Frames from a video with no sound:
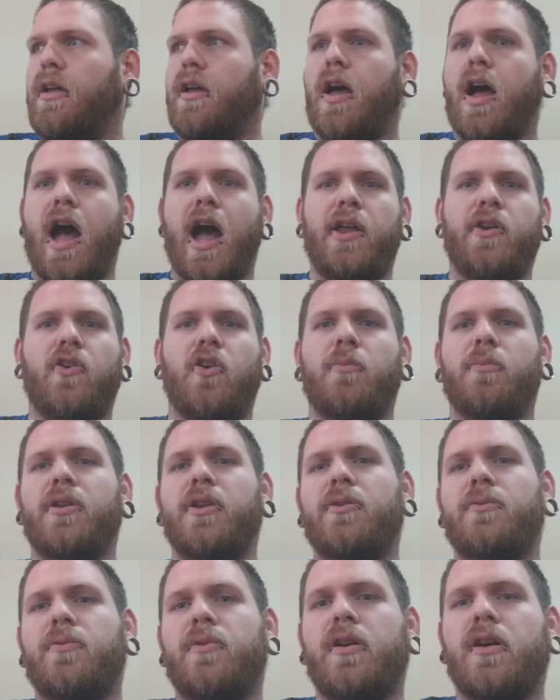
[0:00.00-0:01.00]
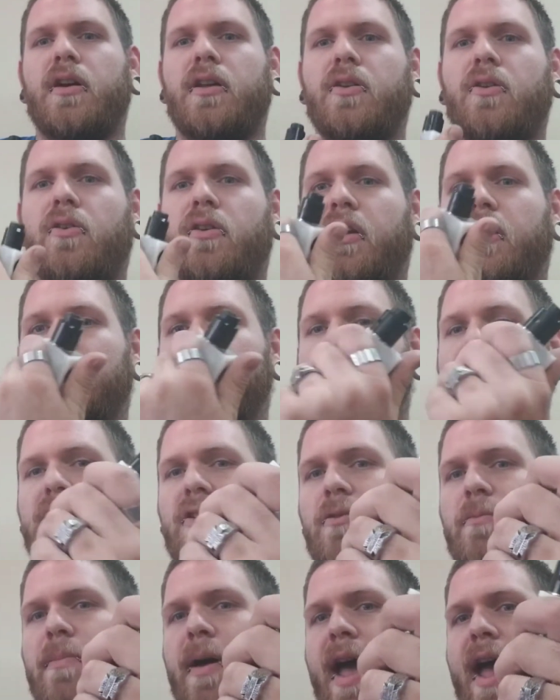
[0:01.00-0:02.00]
I normally run on a
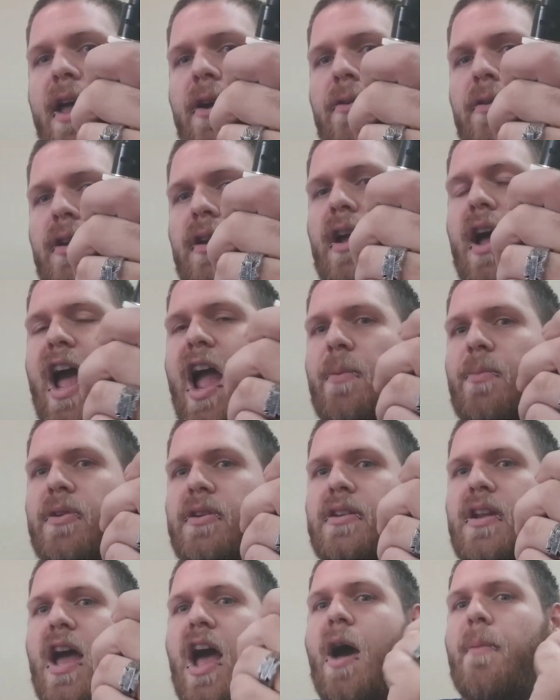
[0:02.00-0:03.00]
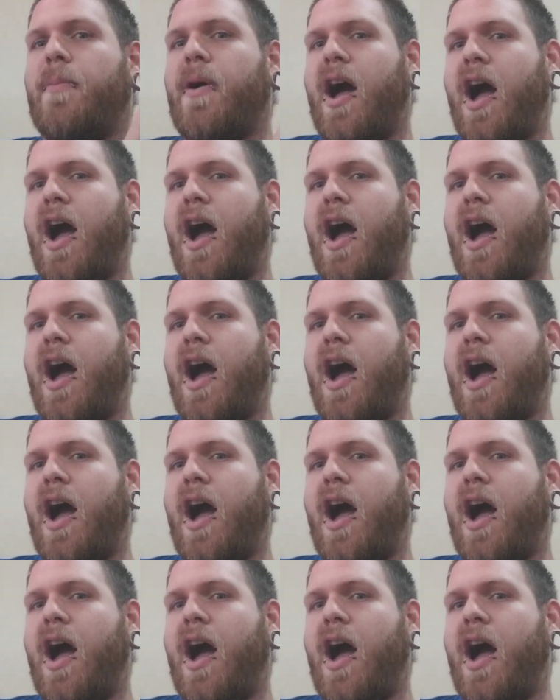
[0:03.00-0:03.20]
single battery hybrid top.